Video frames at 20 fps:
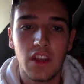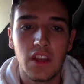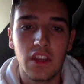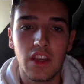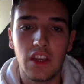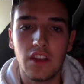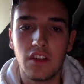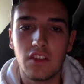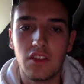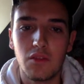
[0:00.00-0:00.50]

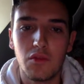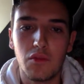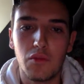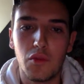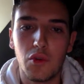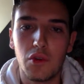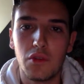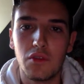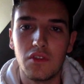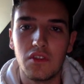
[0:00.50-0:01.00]
Killing someone in
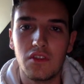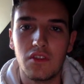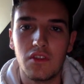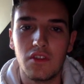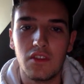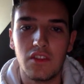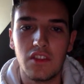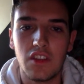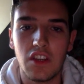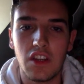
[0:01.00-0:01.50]
war was
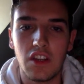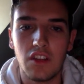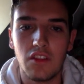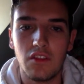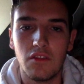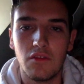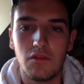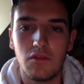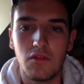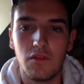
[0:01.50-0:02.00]

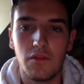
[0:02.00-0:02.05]
seen